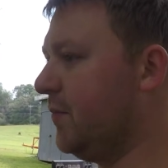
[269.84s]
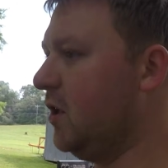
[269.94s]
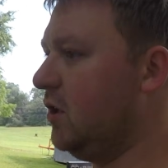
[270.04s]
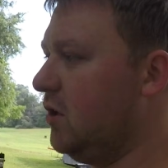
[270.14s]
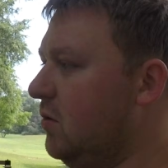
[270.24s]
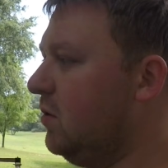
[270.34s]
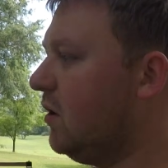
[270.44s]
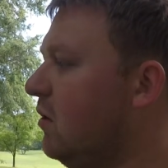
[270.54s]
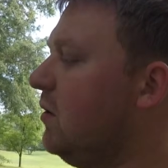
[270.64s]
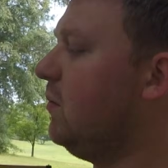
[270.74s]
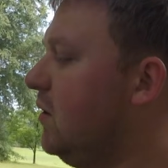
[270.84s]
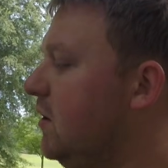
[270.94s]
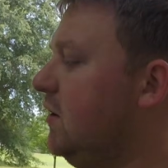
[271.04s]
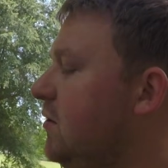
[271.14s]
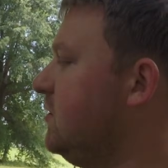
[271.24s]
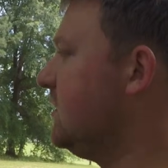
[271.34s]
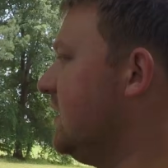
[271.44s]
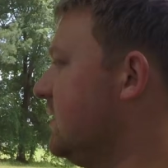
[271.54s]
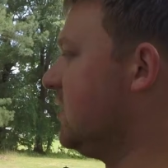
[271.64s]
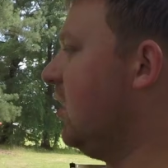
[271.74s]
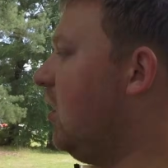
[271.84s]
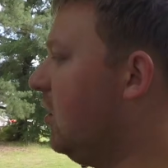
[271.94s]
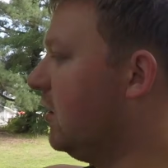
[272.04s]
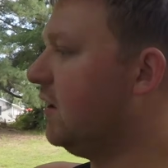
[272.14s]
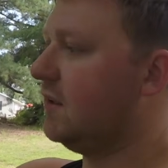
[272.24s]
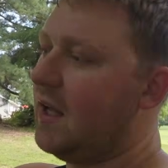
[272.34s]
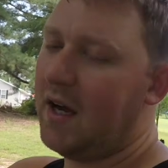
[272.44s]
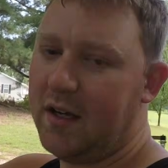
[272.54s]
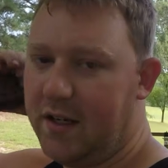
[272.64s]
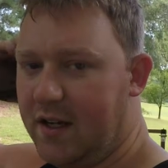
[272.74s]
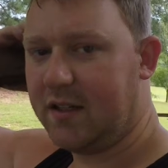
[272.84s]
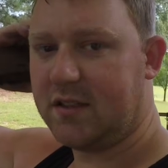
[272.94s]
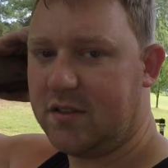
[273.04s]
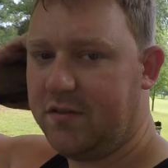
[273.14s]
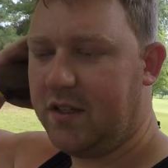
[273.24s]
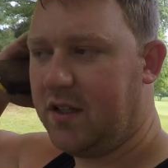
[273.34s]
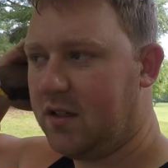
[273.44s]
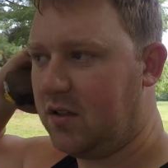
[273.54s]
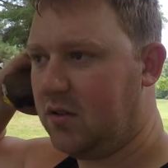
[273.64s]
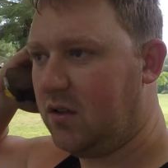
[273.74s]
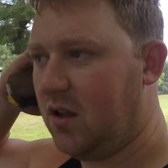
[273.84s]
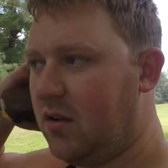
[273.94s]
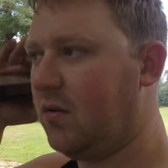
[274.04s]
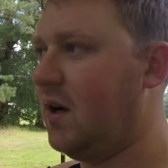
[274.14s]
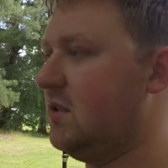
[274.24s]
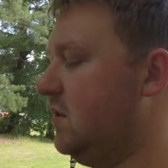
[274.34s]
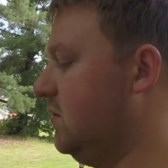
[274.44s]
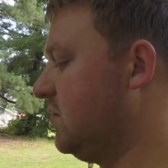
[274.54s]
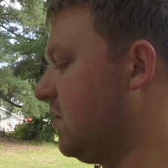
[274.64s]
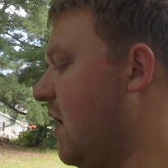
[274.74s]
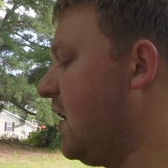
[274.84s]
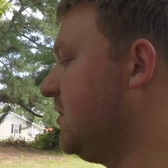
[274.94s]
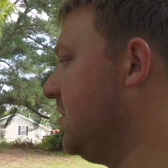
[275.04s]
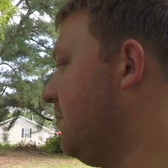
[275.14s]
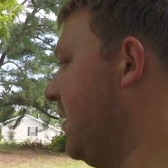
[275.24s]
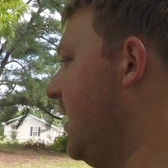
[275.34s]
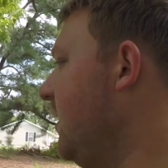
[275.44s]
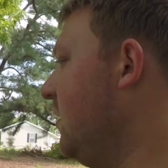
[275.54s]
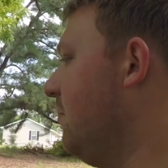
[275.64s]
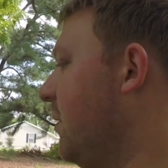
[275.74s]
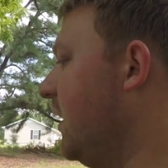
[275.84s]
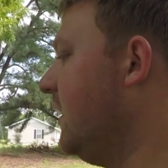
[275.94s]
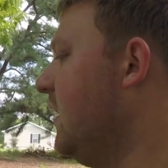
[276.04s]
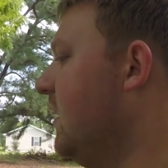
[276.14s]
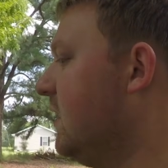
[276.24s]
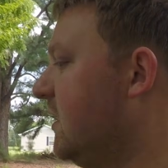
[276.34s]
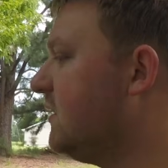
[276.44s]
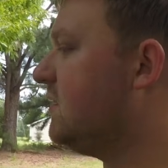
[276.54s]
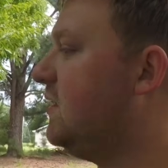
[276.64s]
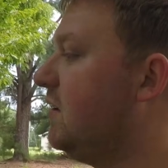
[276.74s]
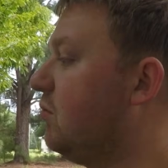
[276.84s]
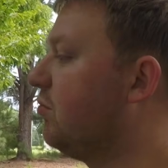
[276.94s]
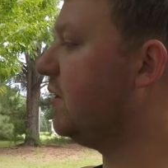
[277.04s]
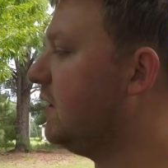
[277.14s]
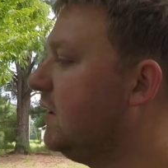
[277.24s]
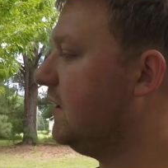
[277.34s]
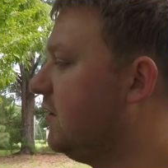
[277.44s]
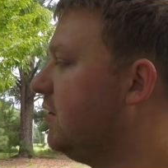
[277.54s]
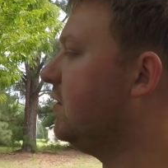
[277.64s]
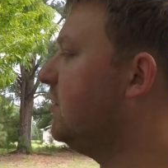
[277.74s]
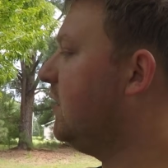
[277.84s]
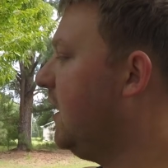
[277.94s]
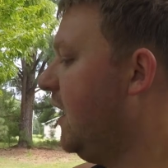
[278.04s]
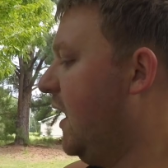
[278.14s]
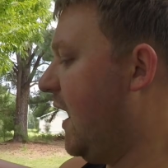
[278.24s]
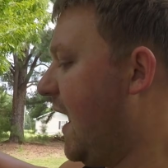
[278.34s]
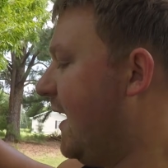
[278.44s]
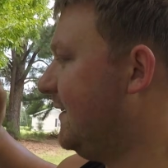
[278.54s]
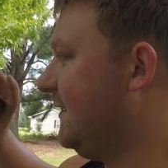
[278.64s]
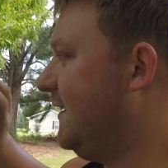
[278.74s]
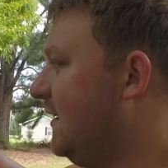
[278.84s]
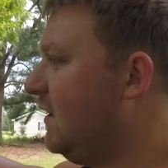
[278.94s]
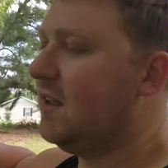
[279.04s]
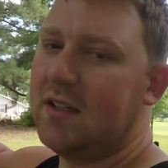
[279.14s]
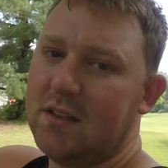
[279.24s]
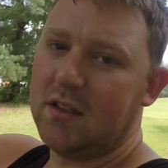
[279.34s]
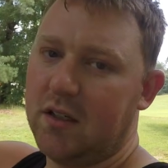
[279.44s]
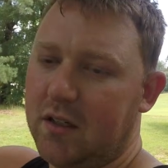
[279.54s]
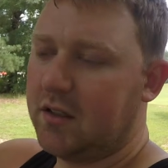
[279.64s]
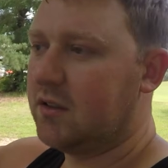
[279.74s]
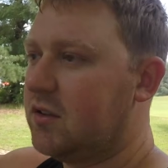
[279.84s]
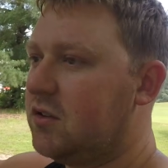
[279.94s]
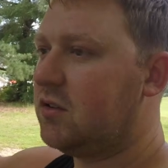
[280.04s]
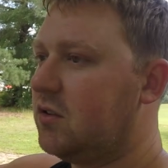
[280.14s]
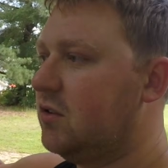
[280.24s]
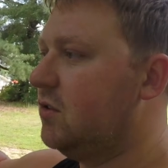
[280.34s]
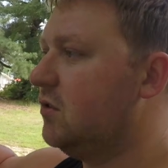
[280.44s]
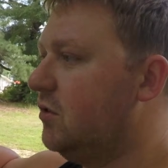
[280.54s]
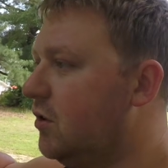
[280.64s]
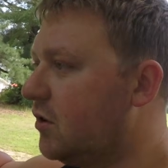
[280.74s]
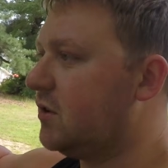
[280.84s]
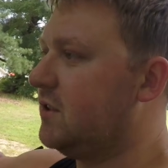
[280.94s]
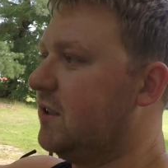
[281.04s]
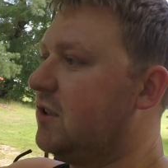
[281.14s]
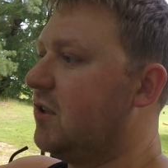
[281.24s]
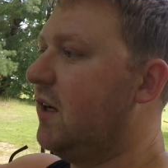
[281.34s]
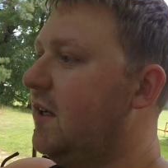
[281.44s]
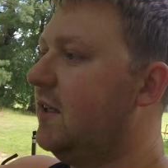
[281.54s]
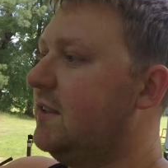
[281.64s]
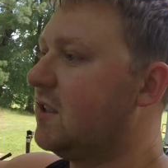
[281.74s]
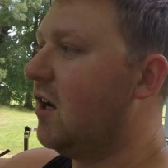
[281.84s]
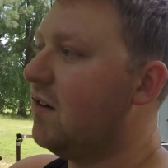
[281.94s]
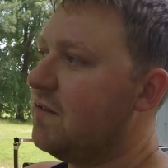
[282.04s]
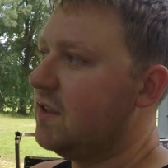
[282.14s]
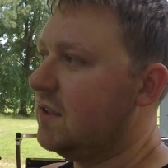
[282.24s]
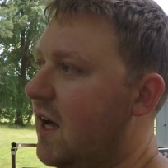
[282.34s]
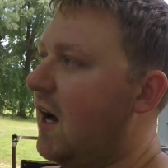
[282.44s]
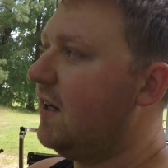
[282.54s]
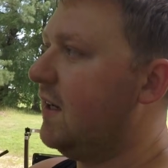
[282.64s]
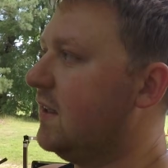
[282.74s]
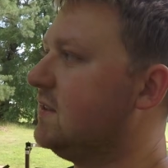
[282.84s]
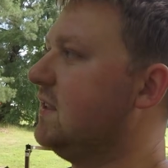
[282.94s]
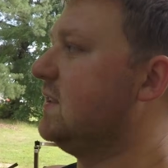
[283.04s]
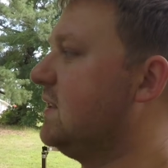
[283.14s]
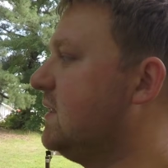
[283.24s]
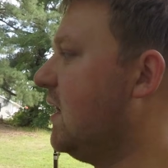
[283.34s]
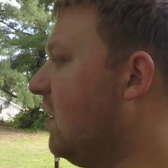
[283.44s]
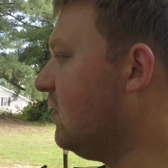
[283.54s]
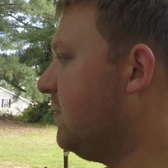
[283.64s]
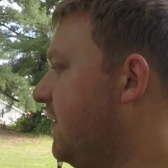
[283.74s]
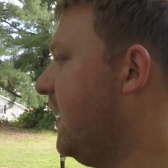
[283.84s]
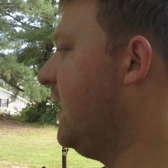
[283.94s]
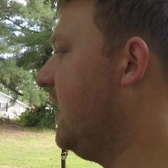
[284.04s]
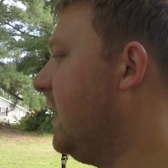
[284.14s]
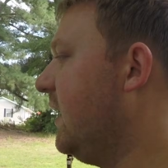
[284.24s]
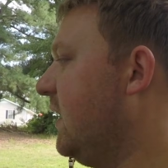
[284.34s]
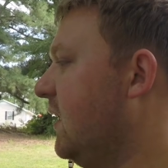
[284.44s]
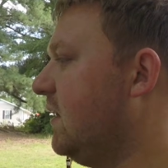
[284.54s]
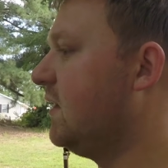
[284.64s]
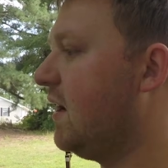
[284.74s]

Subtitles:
You would only want to use this on a Line-X vehicle, otherwise you'd scratch your paint. But this did really good at getting in the nooks and crannies of the Line-X itself and